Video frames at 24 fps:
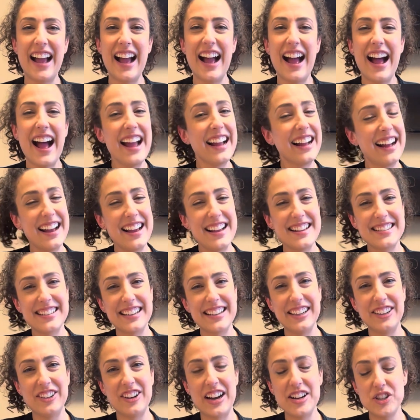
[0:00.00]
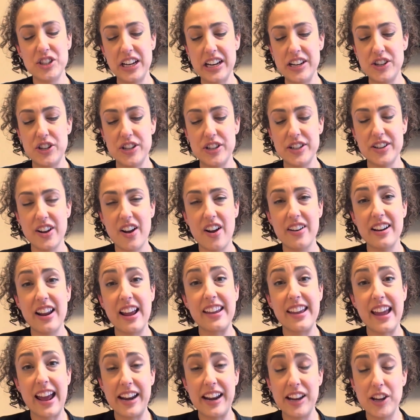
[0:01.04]
Hi guys, congratulations
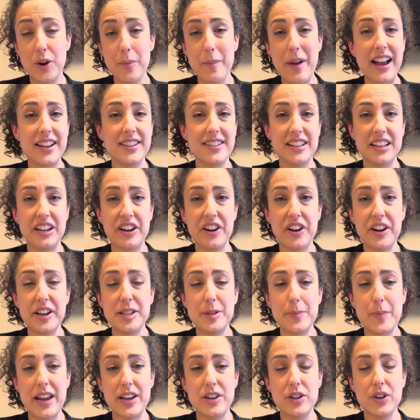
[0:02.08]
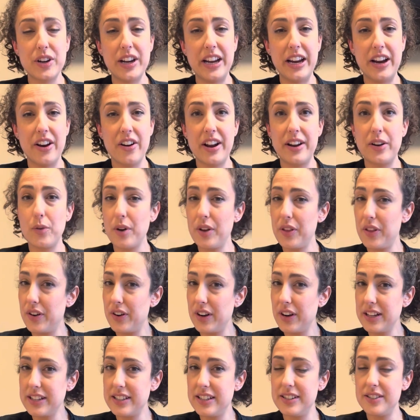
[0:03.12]
on getting your maxillary expander here at
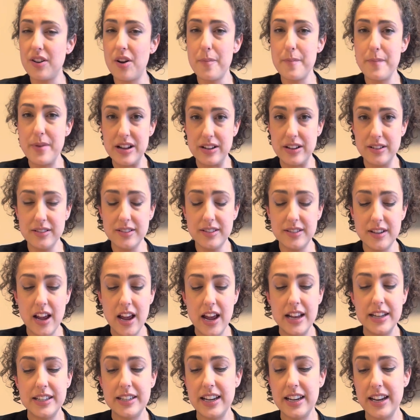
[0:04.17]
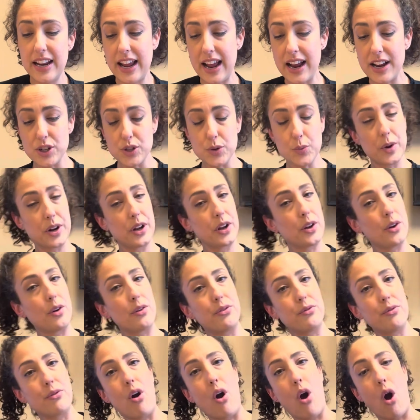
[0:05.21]
Orthodontics at Don Mills. Today I just want to go
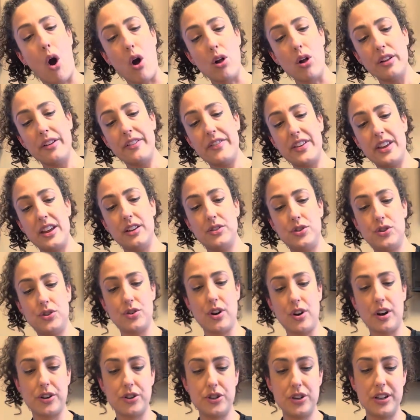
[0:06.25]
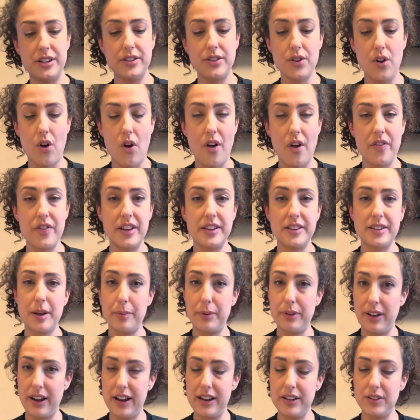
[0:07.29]
through all of the instructions on this
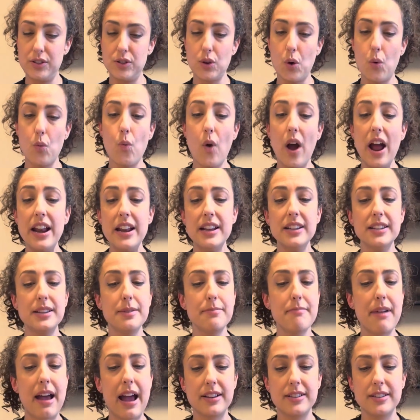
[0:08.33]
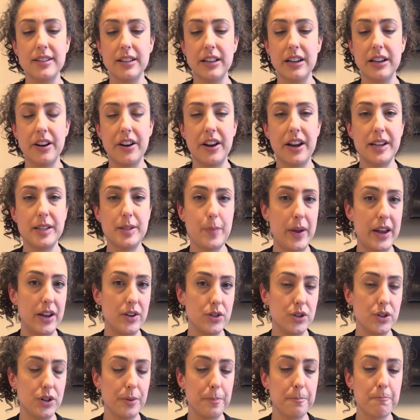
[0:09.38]
appliance. So what is a maxillary expander?